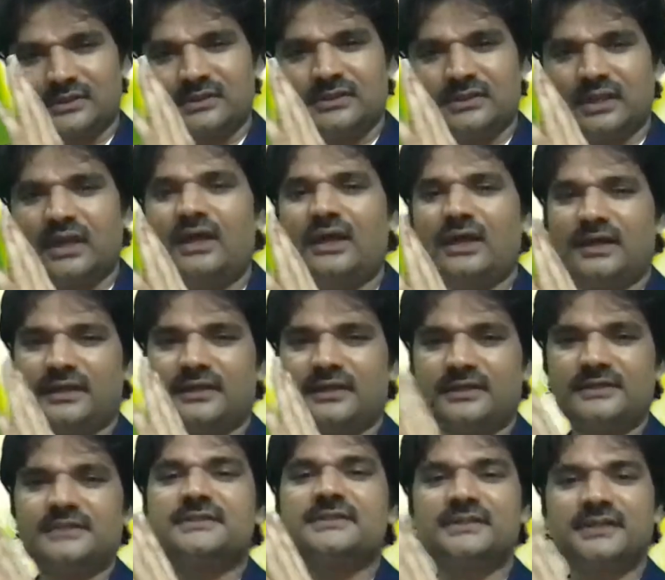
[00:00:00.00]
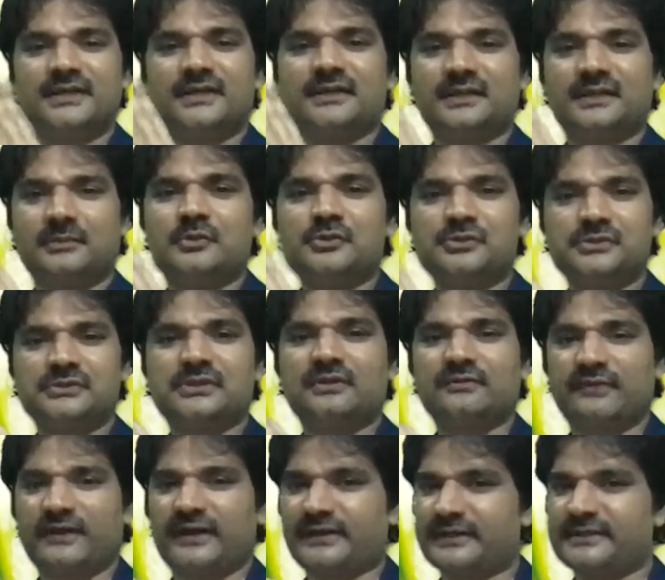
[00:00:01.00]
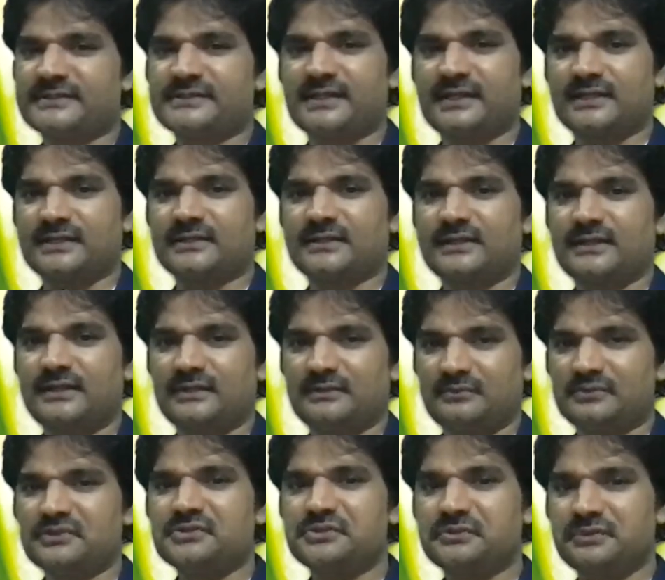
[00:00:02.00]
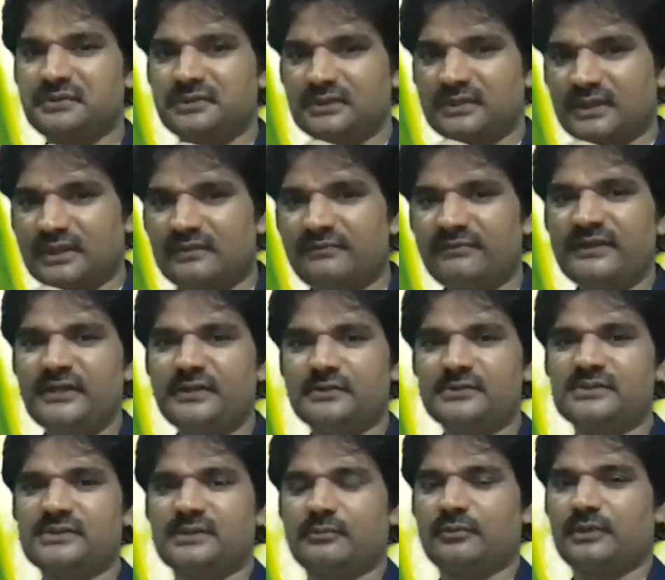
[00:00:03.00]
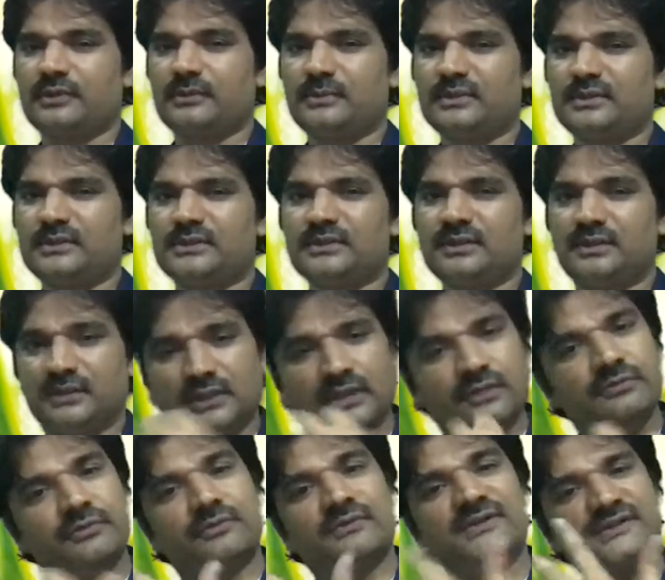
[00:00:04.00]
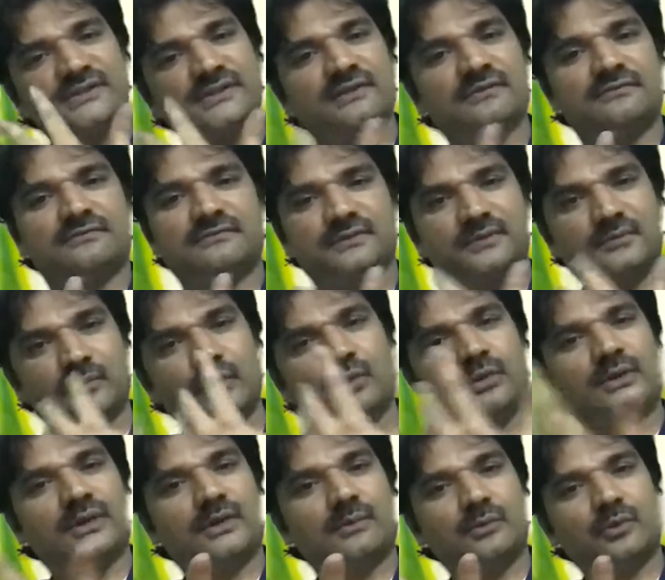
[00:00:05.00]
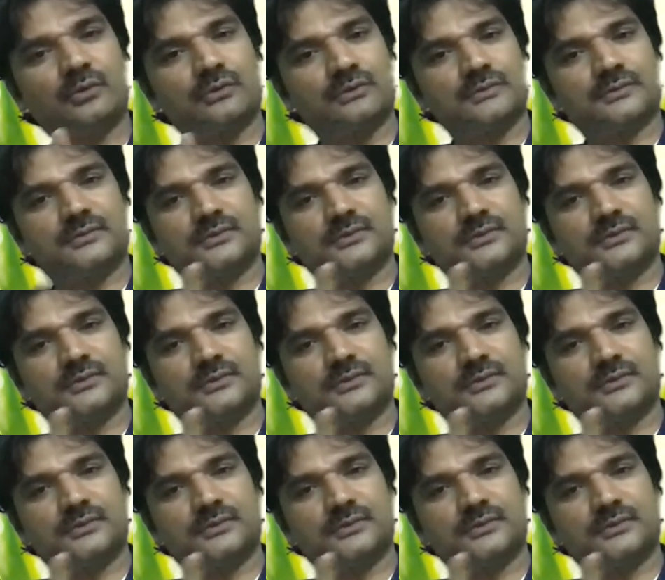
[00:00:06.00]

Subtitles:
Yeah, I can understand the emotional factors are there. We should convey it to someone, but love yourself more and more.